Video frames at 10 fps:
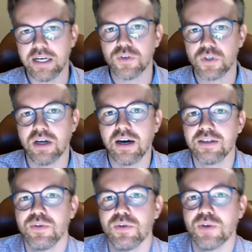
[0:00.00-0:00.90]
You start
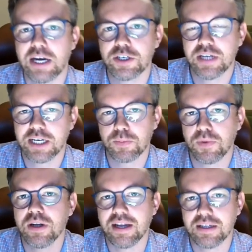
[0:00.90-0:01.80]
to actually
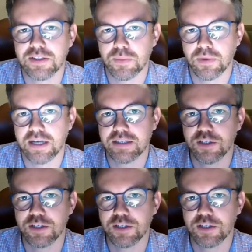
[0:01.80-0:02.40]
exploit that simulator.